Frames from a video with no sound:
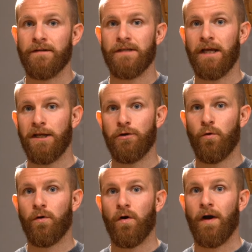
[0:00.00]
it's
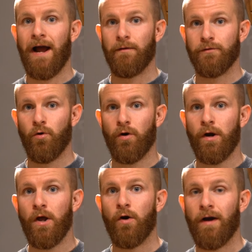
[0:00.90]
indoor or
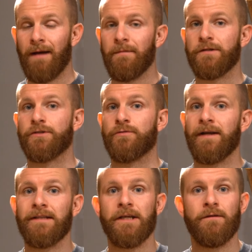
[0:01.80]
outdoor, or how much
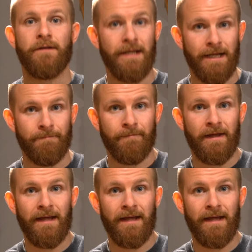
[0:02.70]
strength that you need.